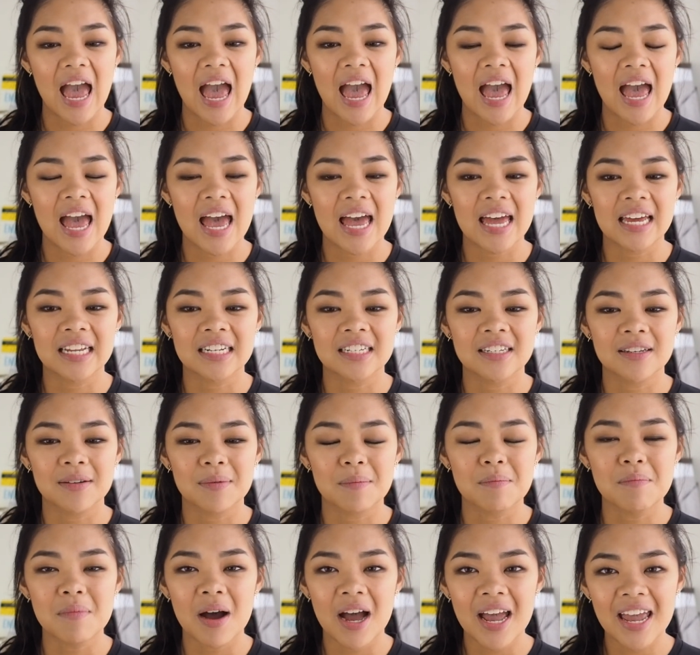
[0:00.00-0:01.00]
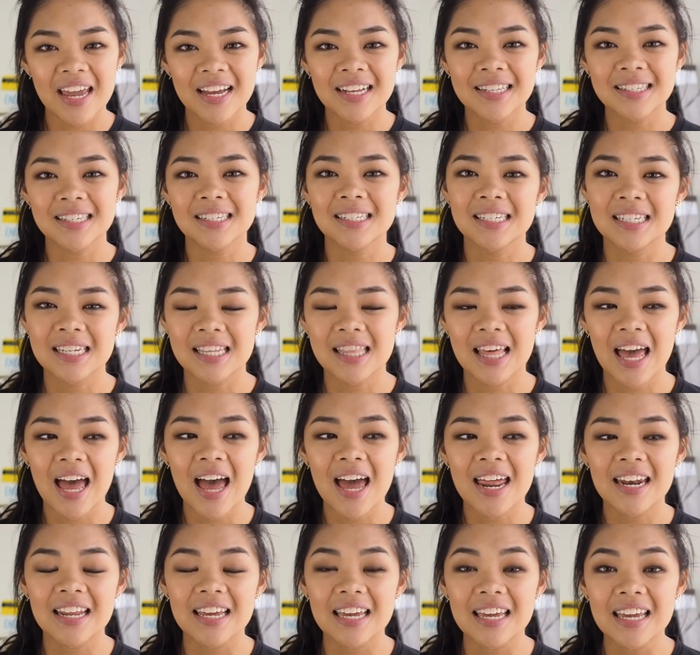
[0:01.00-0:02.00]
And my answer to
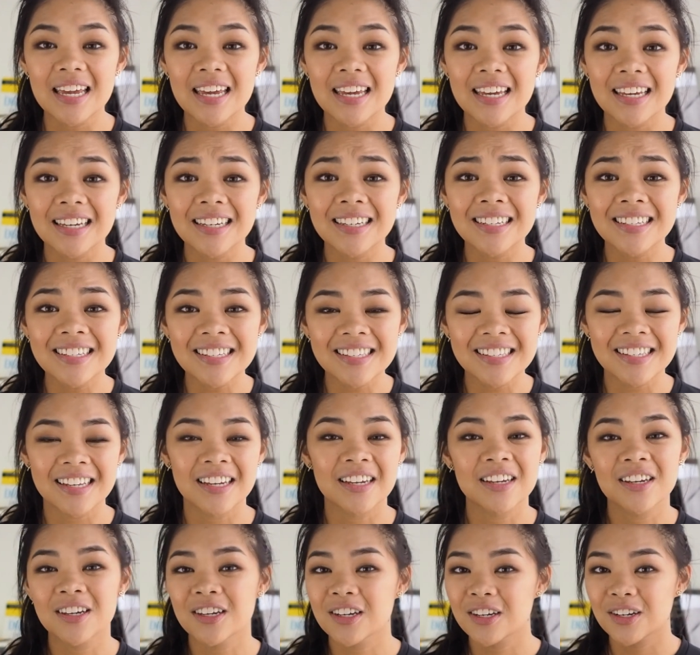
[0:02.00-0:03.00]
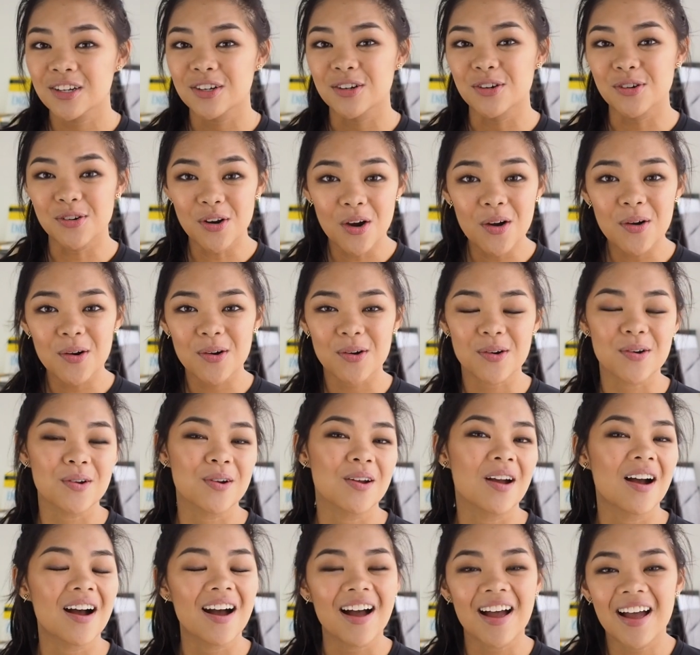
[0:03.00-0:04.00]
that is no,
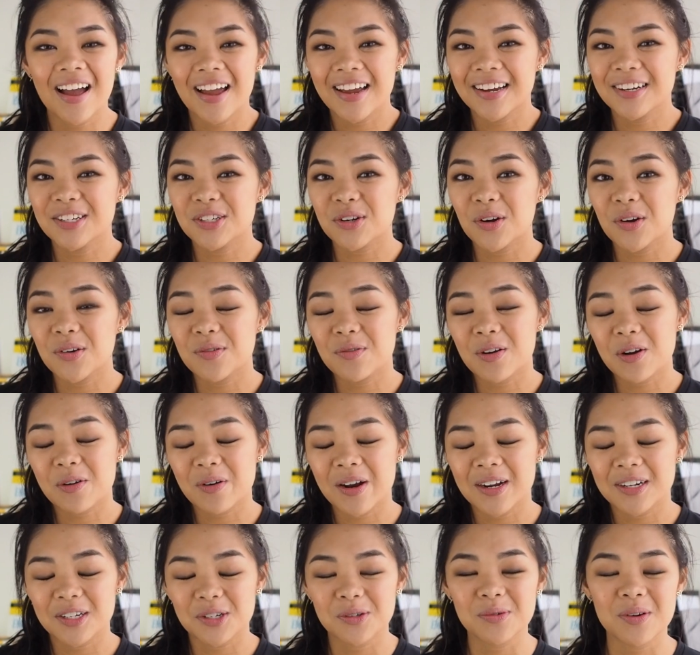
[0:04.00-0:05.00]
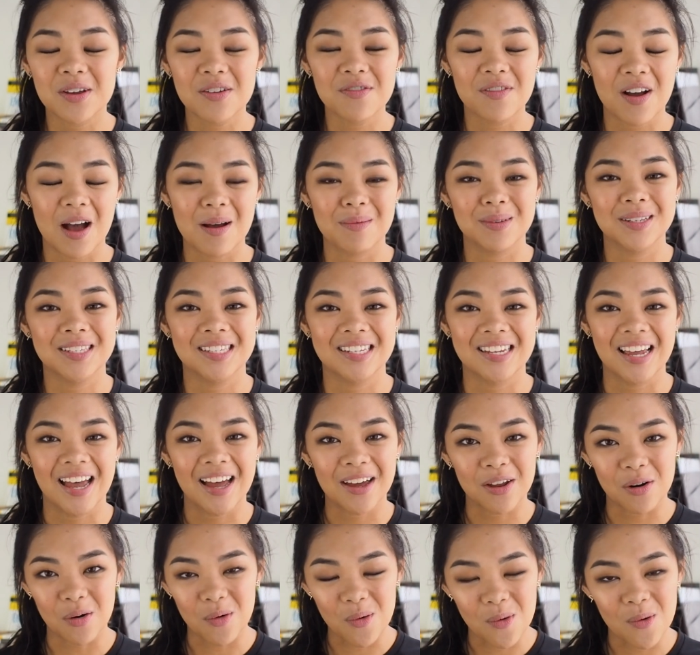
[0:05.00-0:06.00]
I don't regret doing pharmacy
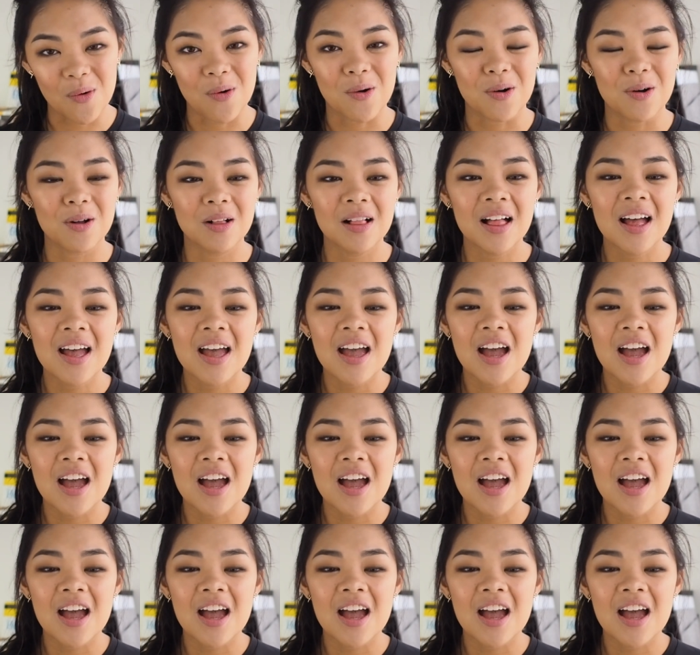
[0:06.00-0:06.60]
at all.